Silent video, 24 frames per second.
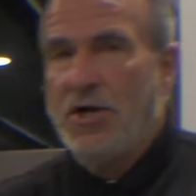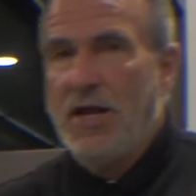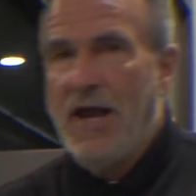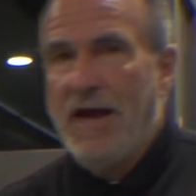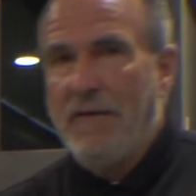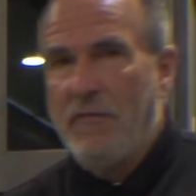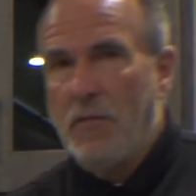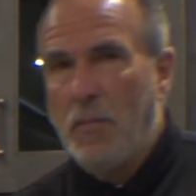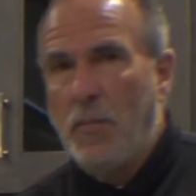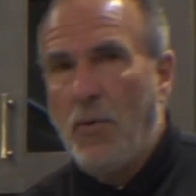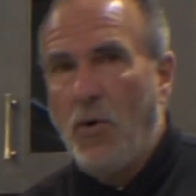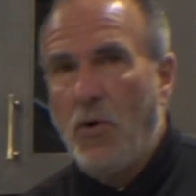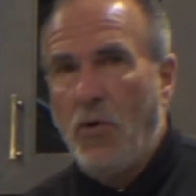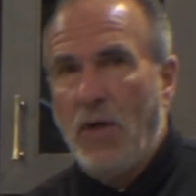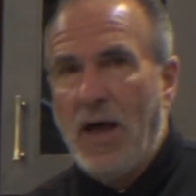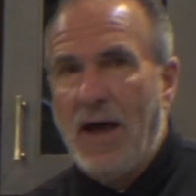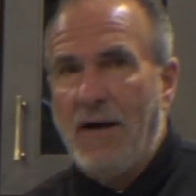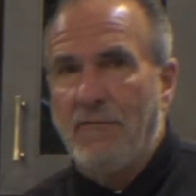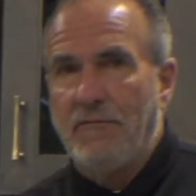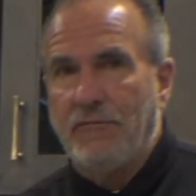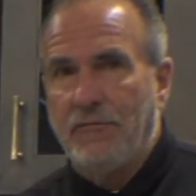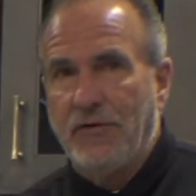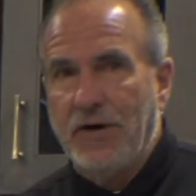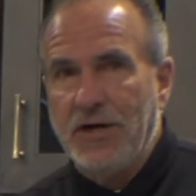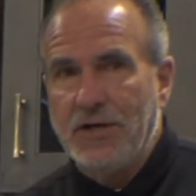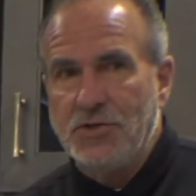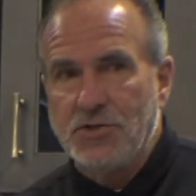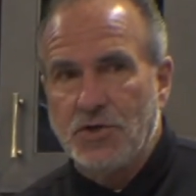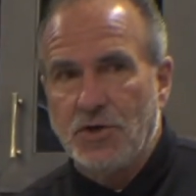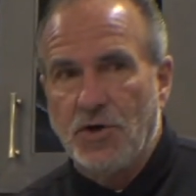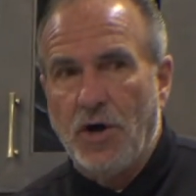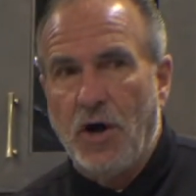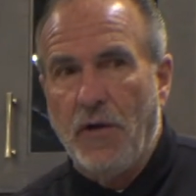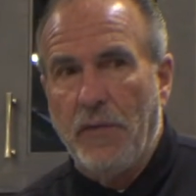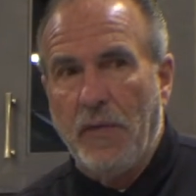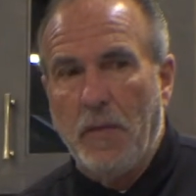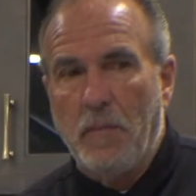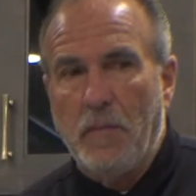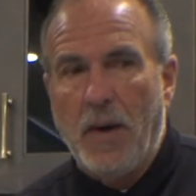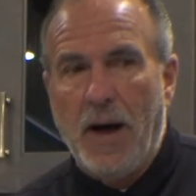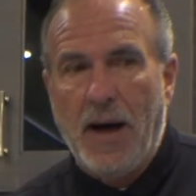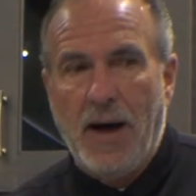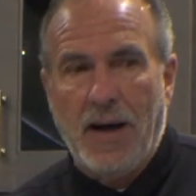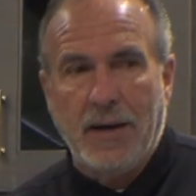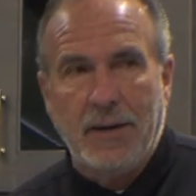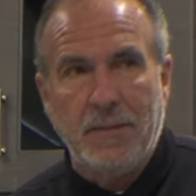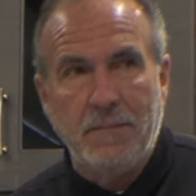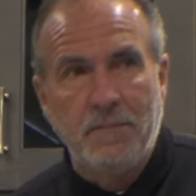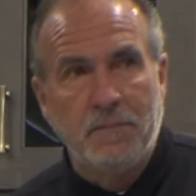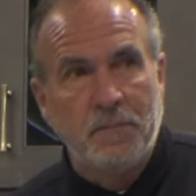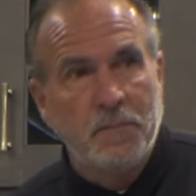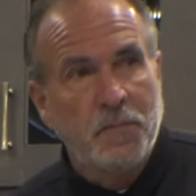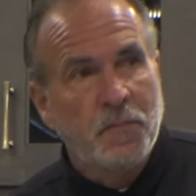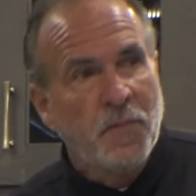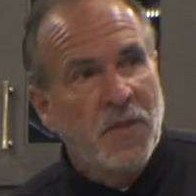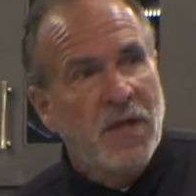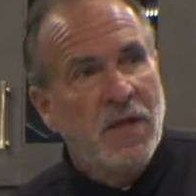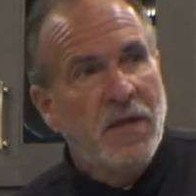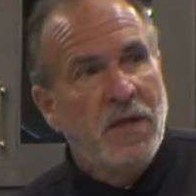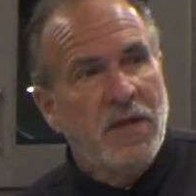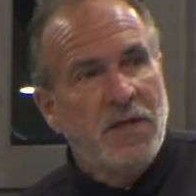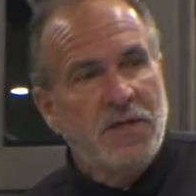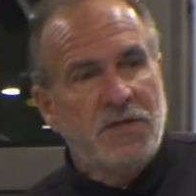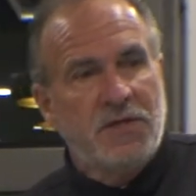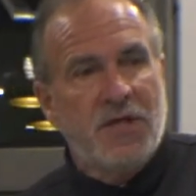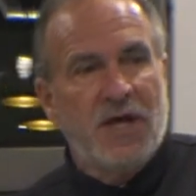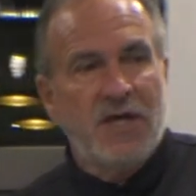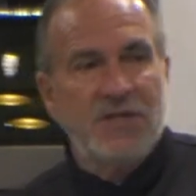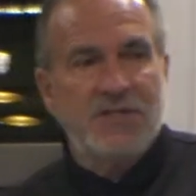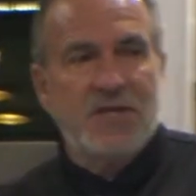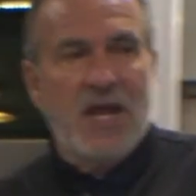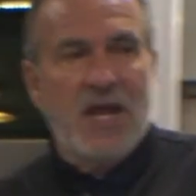You have the pull-out freezer on the bottom. Does